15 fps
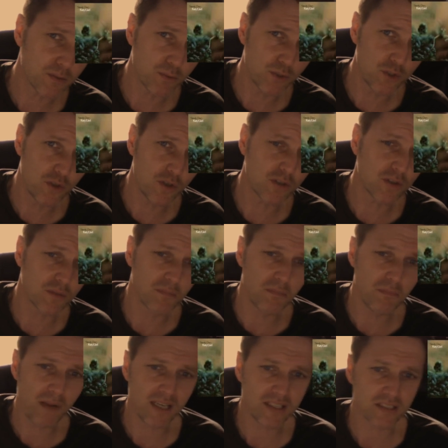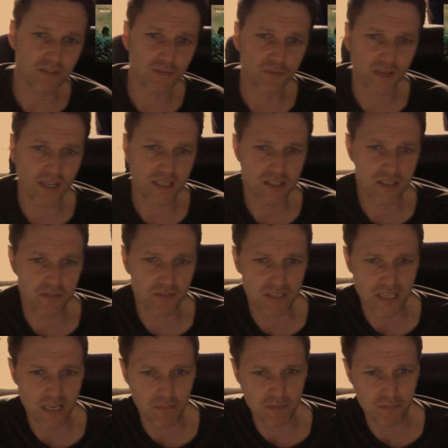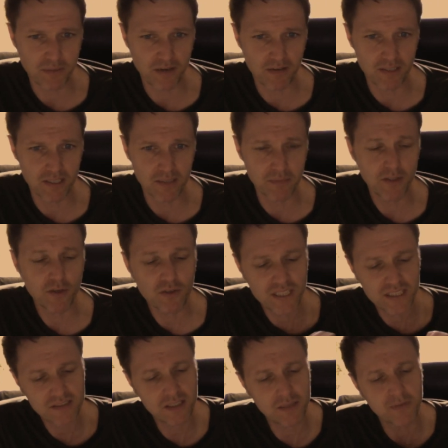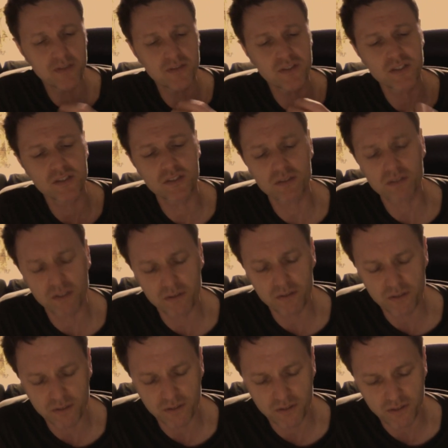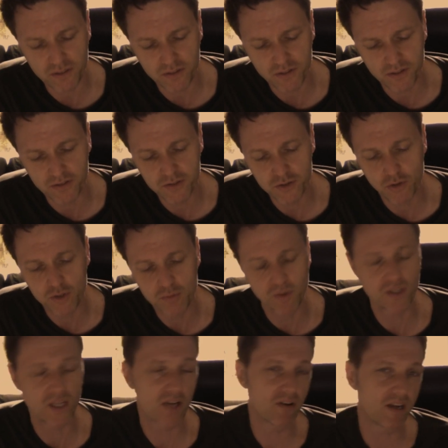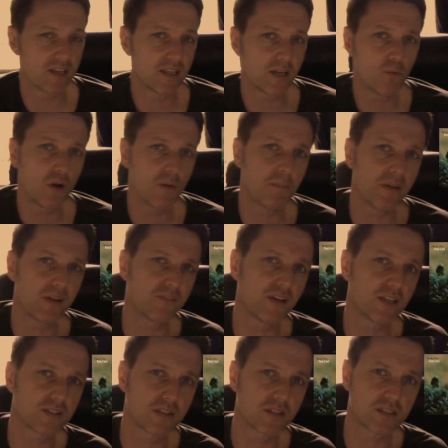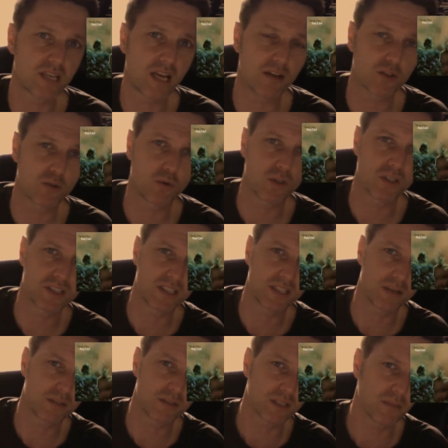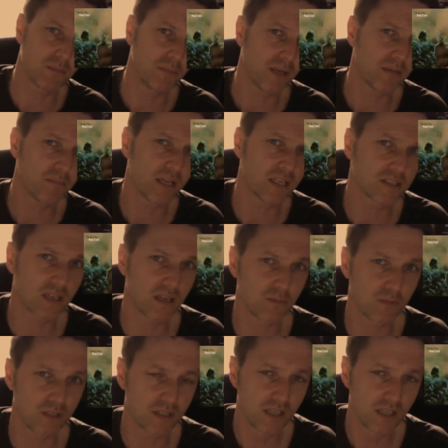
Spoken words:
not massive fans of this album, apparently, but not necessarily because the songs weren't that great. They weren't big fans of the sound quality. There was some big mix-up with